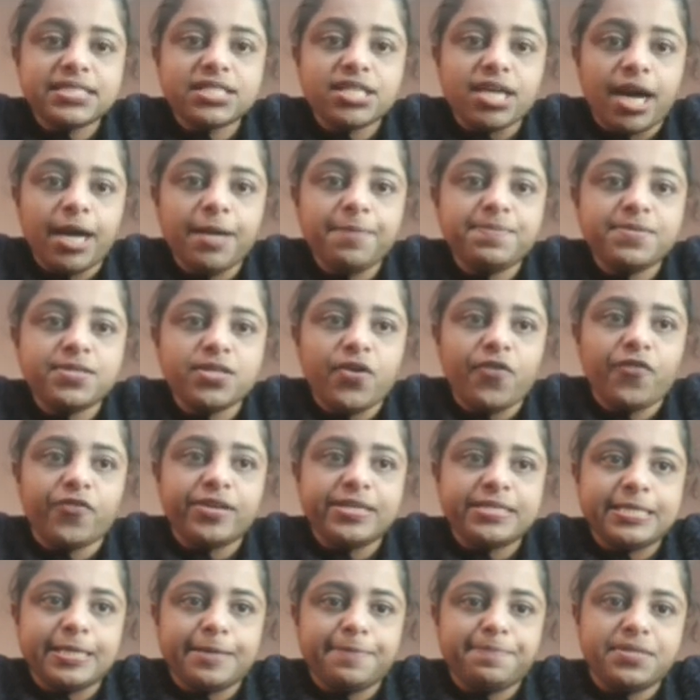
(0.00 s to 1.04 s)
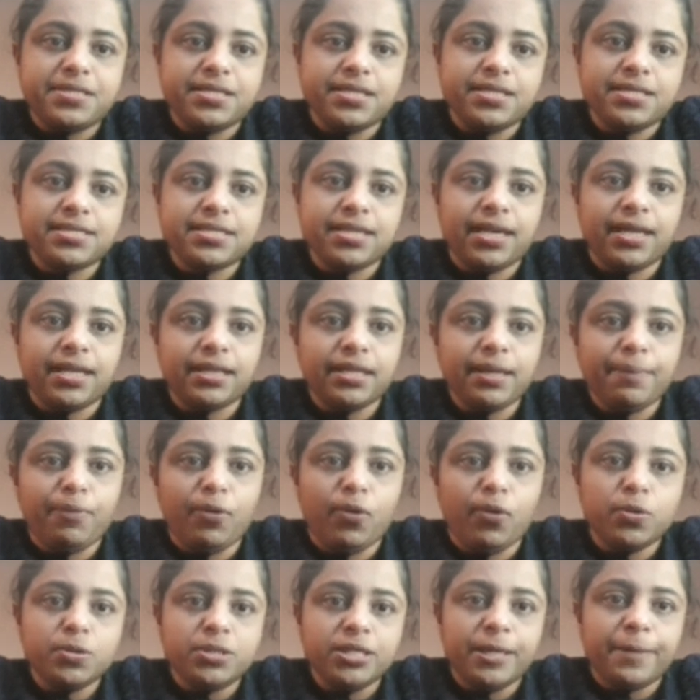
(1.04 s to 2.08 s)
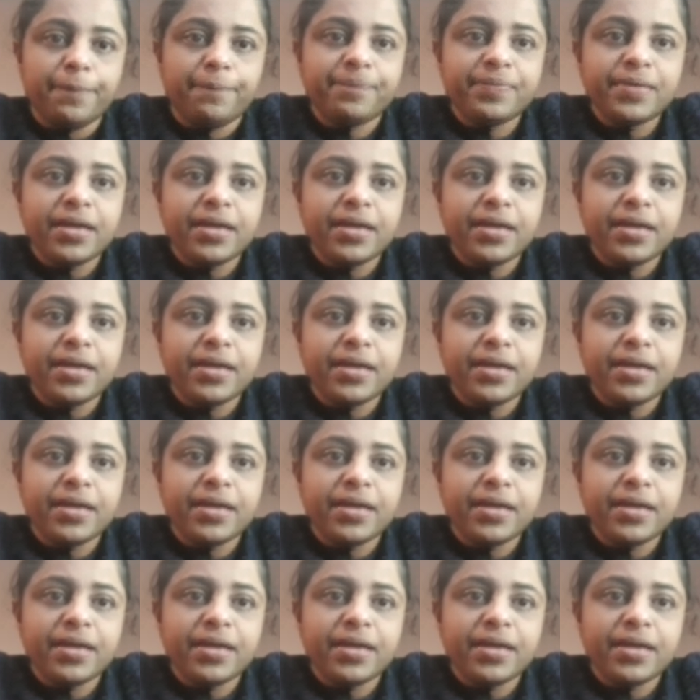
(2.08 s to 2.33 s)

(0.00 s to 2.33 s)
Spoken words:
types of receptors in the body.